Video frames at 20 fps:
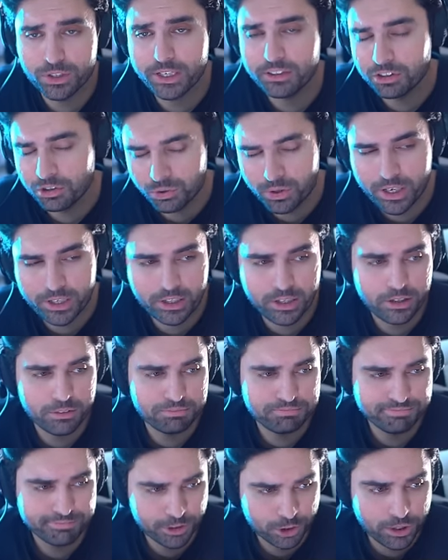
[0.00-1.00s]
then you
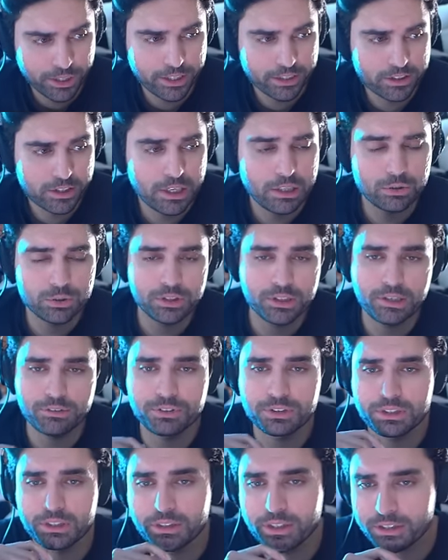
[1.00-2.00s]
gotta you gotta count and
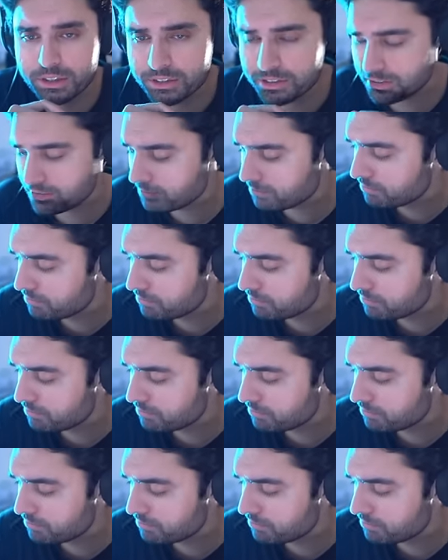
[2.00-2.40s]
everything, I guess.